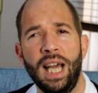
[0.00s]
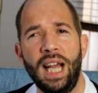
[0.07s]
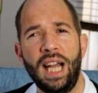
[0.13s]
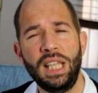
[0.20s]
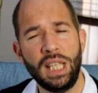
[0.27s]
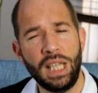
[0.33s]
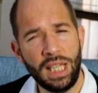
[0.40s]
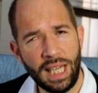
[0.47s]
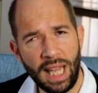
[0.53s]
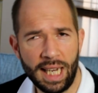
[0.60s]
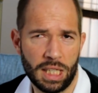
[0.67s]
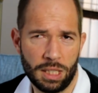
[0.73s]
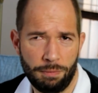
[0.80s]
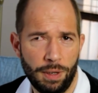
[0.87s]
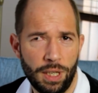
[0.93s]
In the
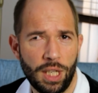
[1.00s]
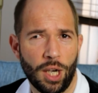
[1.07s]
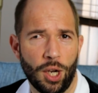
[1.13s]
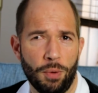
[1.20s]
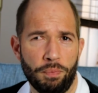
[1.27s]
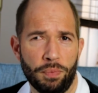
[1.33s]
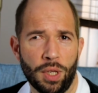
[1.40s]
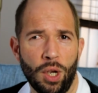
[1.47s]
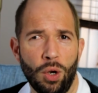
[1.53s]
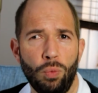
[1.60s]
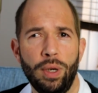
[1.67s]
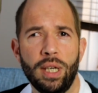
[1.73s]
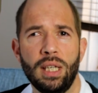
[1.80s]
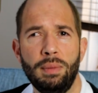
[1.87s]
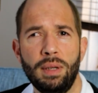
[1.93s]
next video,
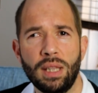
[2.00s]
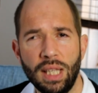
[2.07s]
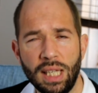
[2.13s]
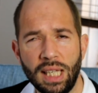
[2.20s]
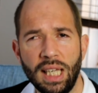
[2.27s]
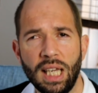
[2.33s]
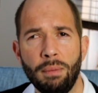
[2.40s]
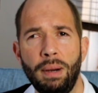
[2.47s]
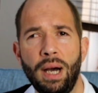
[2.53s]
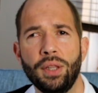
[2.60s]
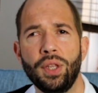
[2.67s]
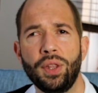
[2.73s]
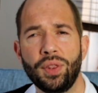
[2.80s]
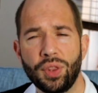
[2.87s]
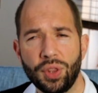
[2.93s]
we're going to be thinking about
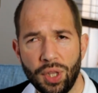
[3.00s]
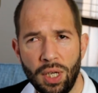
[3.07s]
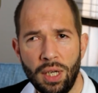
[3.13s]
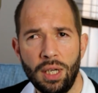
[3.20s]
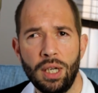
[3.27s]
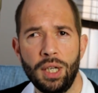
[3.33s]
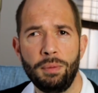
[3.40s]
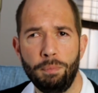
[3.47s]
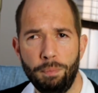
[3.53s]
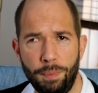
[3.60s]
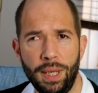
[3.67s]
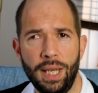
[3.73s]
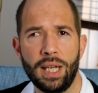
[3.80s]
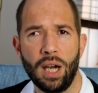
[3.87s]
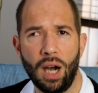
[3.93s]
the third
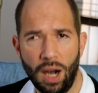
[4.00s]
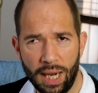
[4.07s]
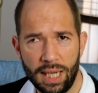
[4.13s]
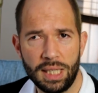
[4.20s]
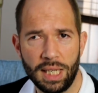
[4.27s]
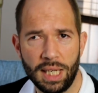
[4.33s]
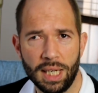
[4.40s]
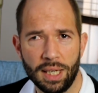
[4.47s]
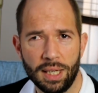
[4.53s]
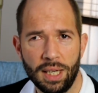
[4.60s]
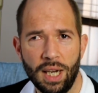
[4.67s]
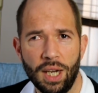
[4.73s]
big idea